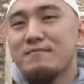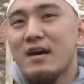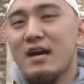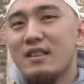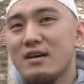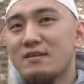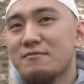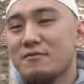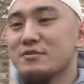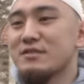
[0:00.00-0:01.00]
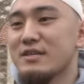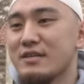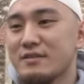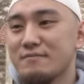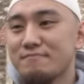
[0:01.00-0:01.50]
I love
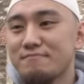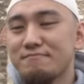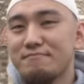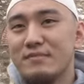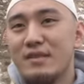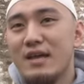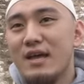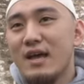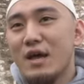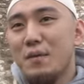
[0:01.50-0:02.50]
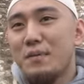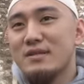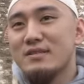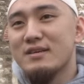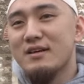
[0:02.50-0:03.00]
Bosnia,
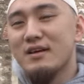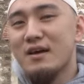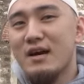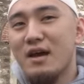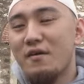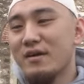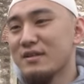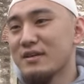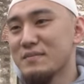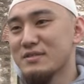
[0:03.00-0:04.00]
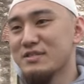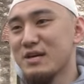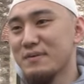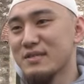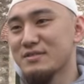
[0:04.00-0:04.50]
but I really miss
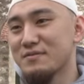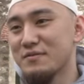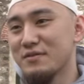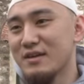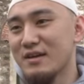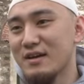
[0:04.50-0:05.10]
Japanese food.